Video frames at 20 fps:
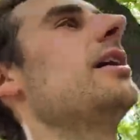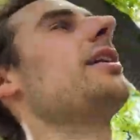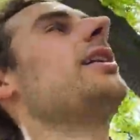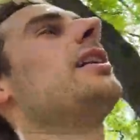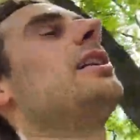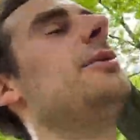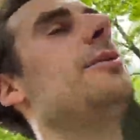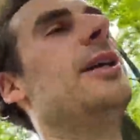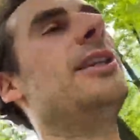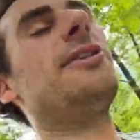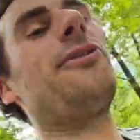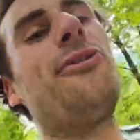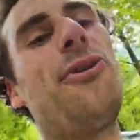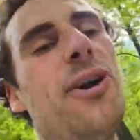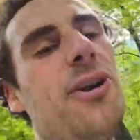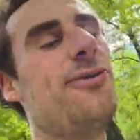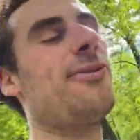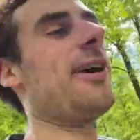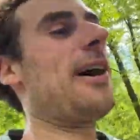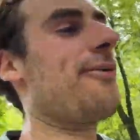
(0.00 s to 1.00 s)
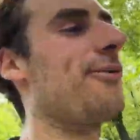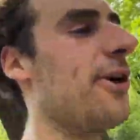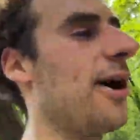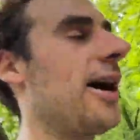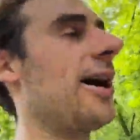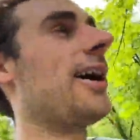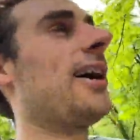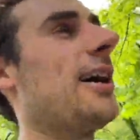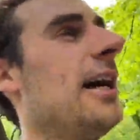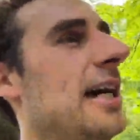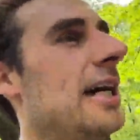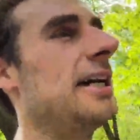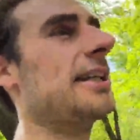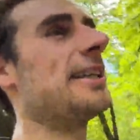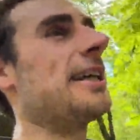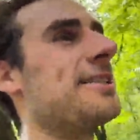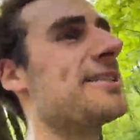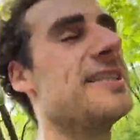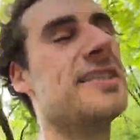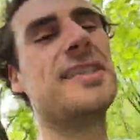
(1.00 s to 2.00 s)
Kilometer 35,
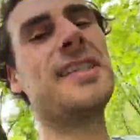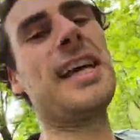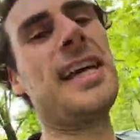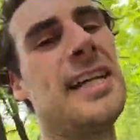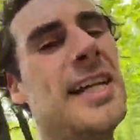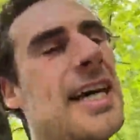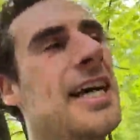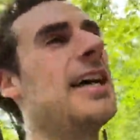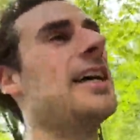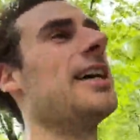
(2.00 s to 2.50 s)
that's insane.